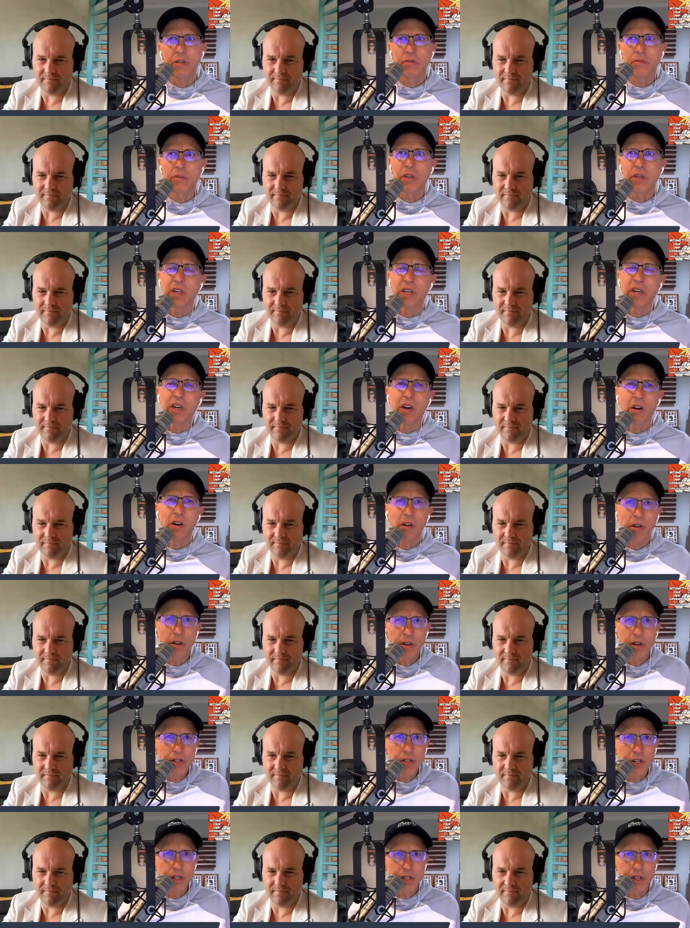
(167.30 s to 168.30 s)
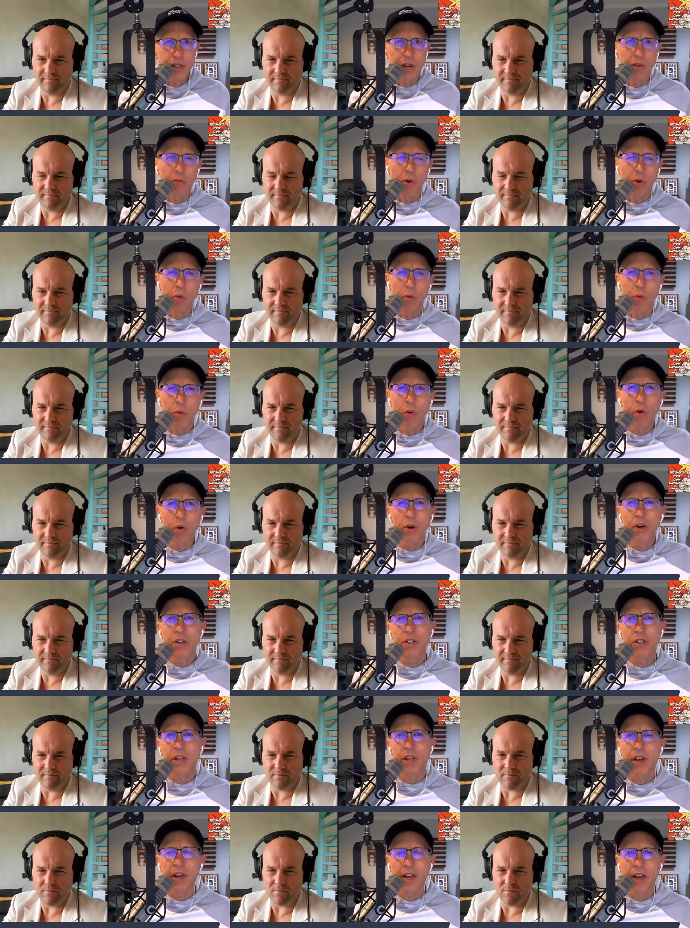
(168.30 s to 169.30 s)
Speaker 1: encourages and
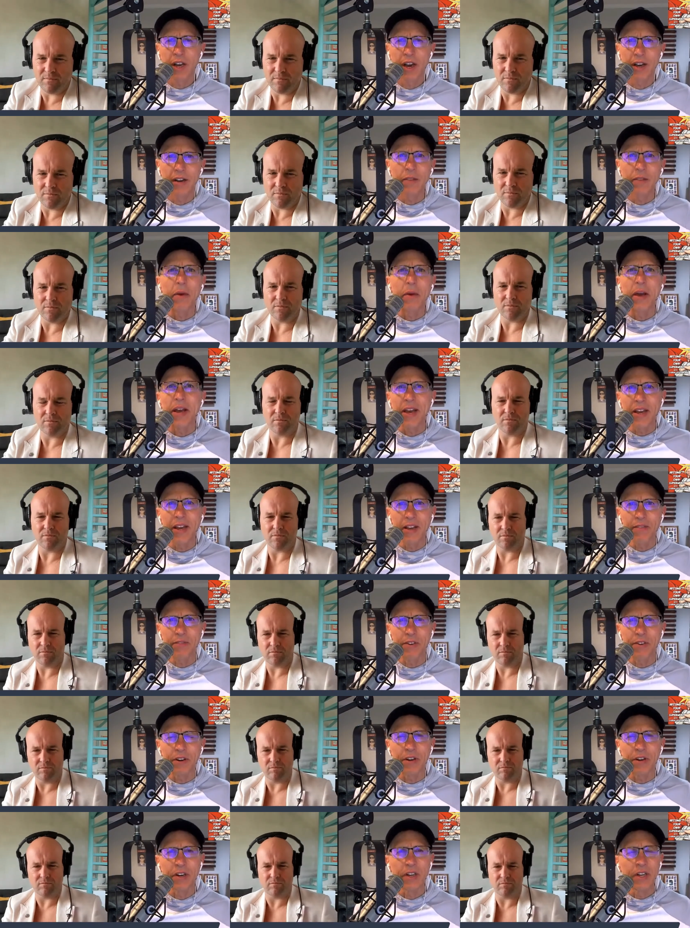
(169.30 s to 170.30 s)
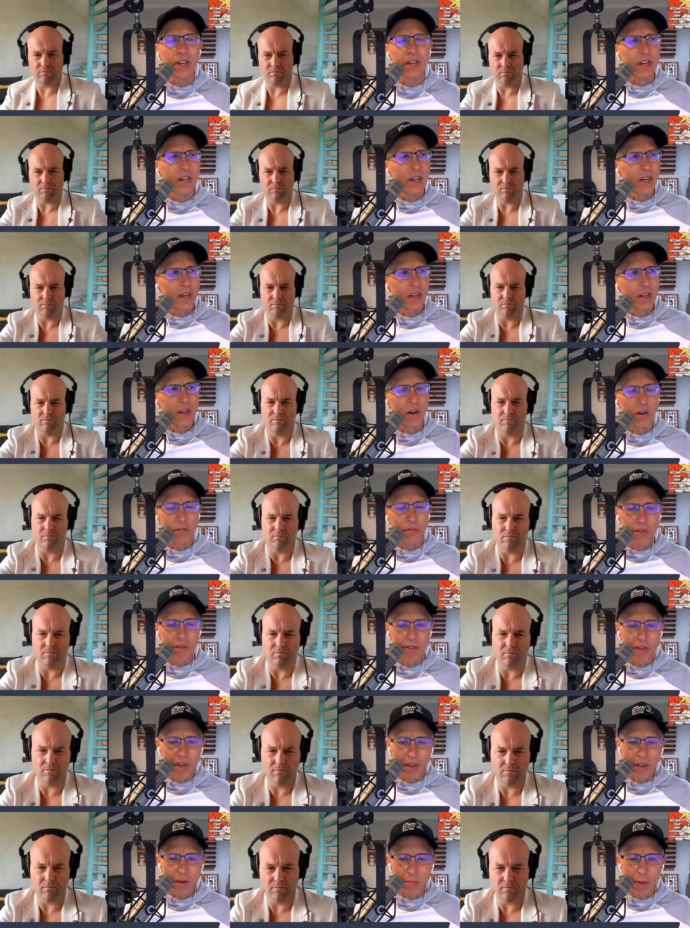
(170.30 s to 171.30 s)
rewards that kind of behavior. You know, if you
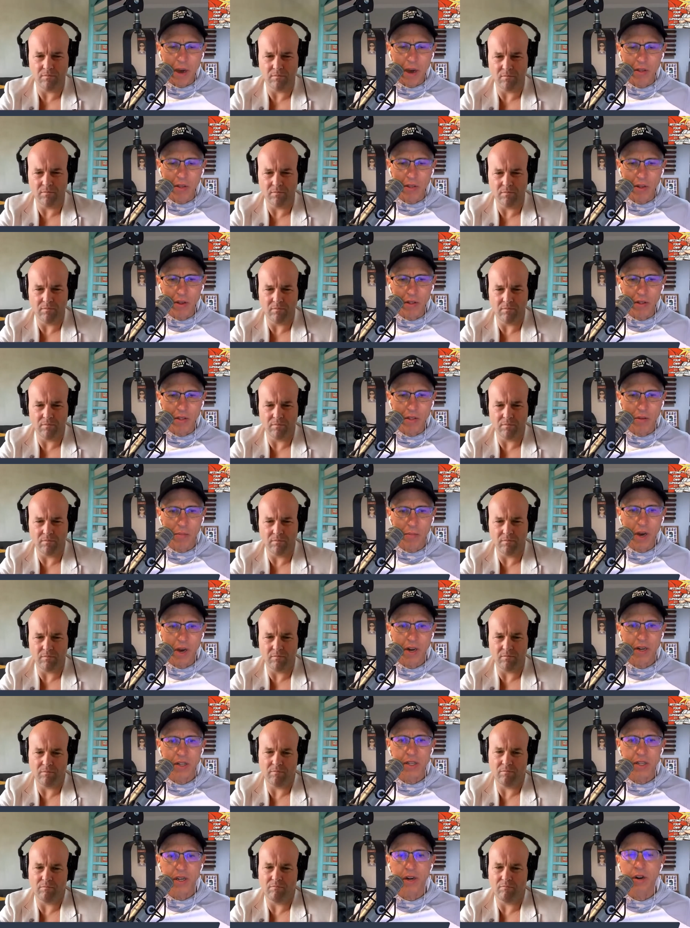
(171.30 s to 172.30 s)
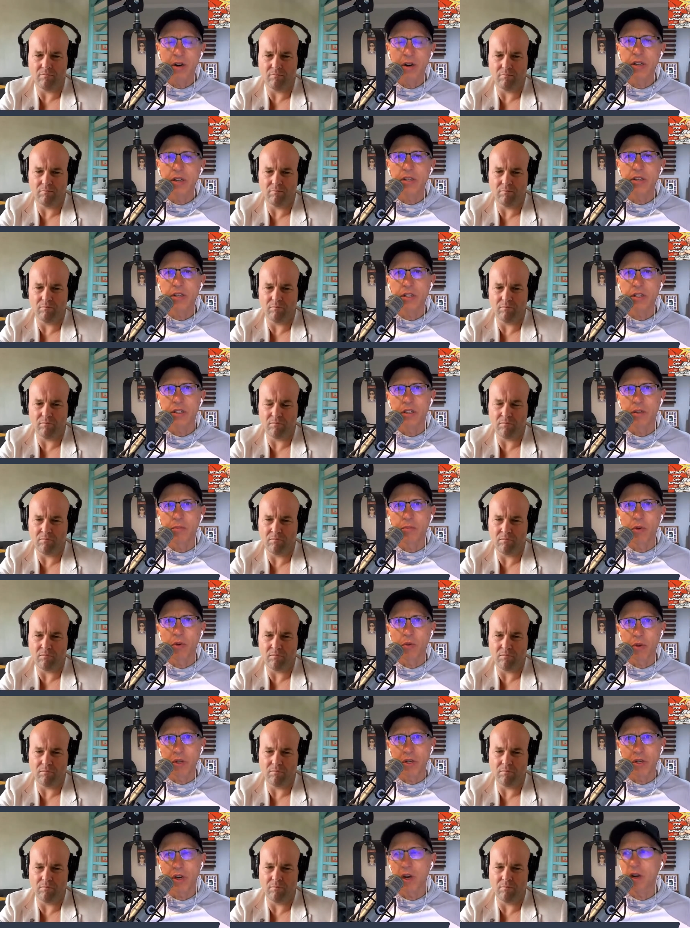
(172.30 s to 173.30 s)
think about the, the monetary system and
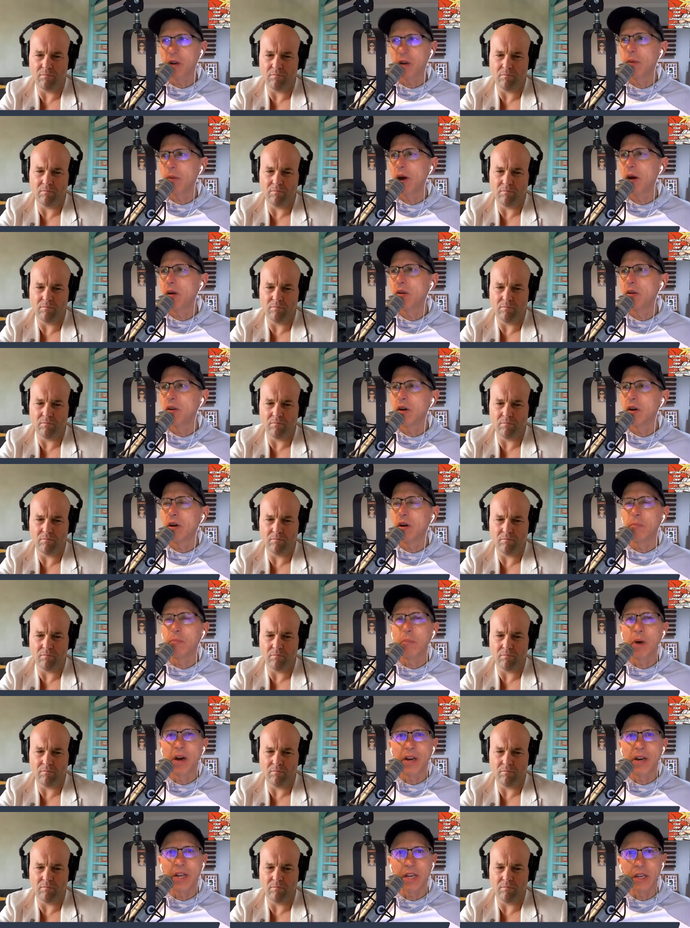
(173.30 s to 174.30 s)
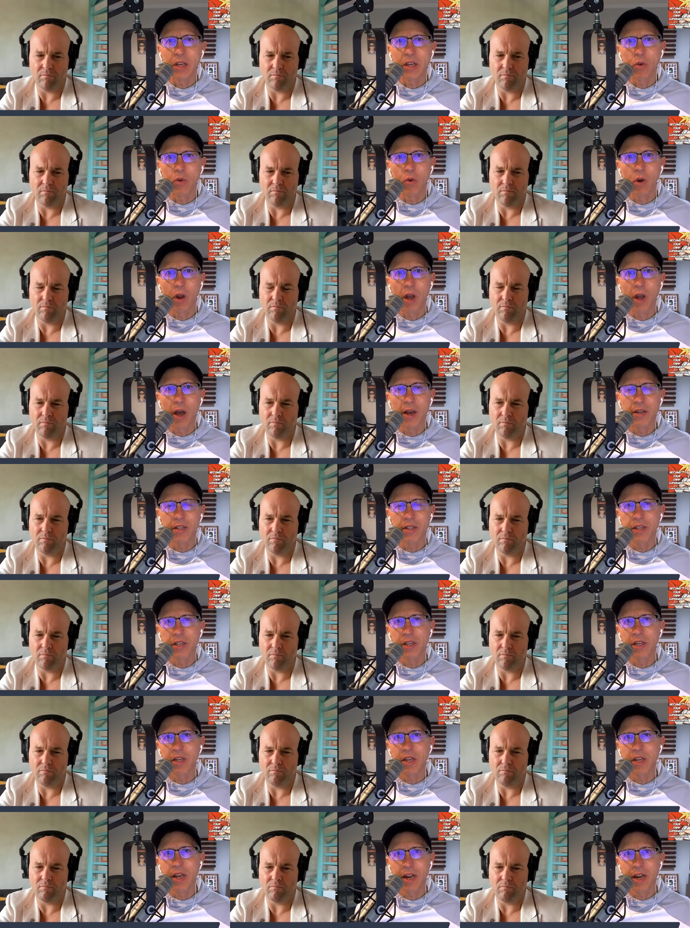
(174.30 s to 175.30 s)
we talk about uh, money, utilizing
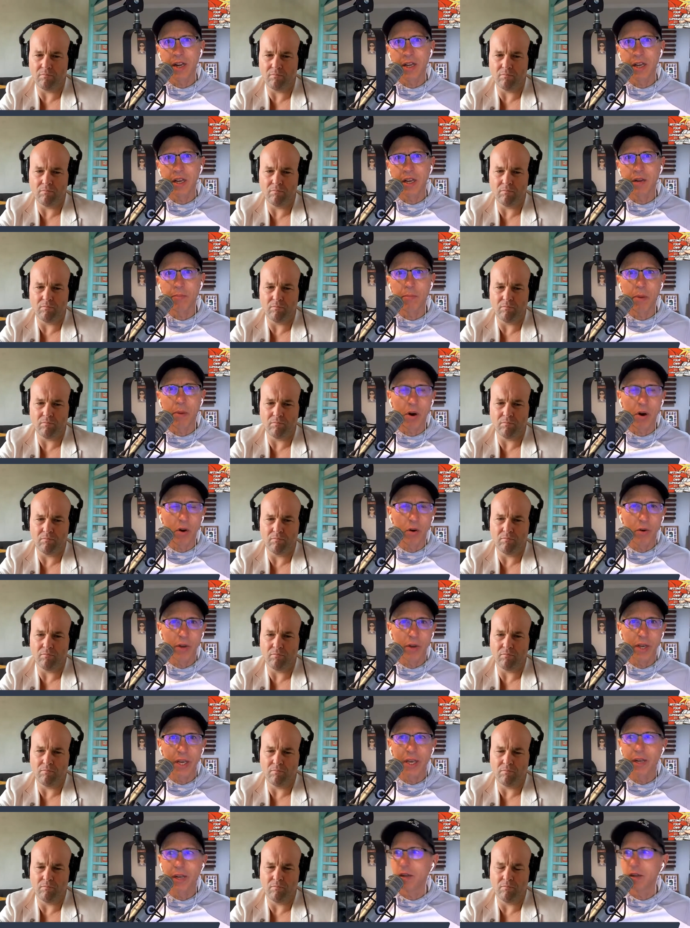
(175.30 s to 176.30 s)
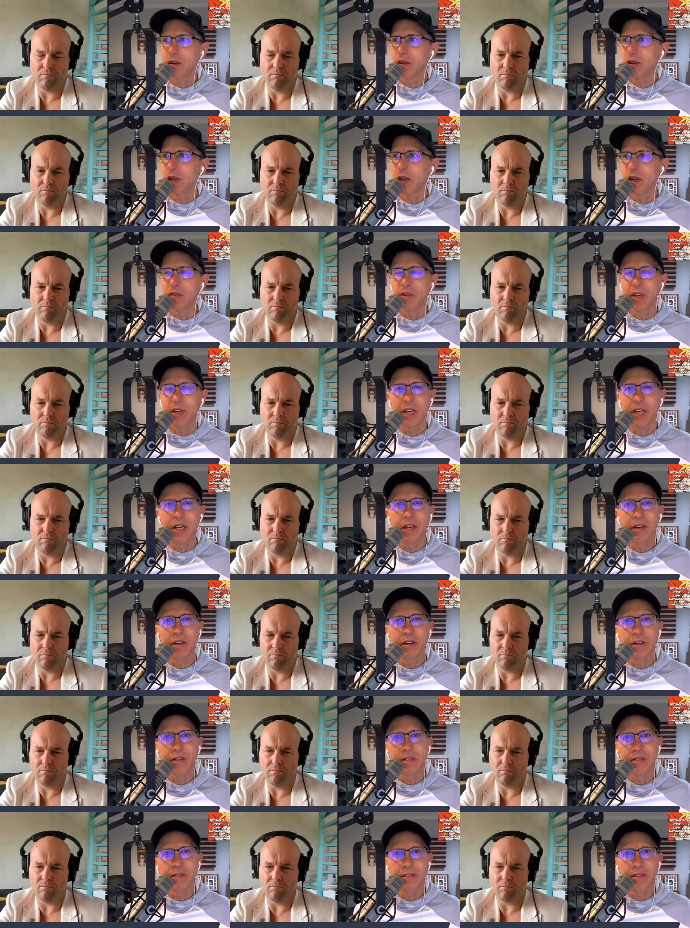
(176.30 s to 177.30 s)
it, getting it, borrowing it, giving it,
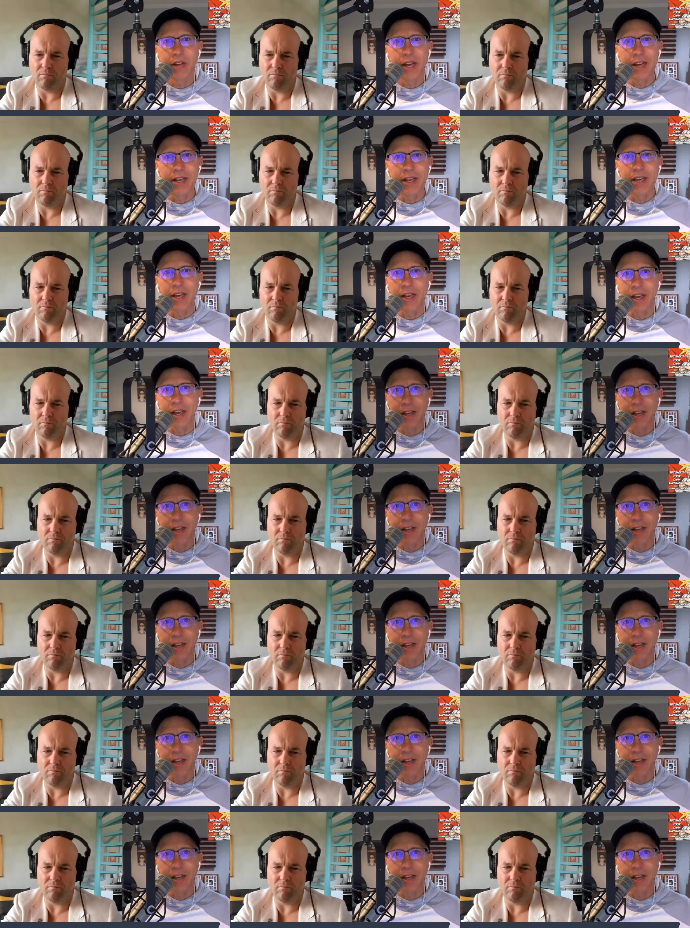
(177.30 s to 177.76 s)
taking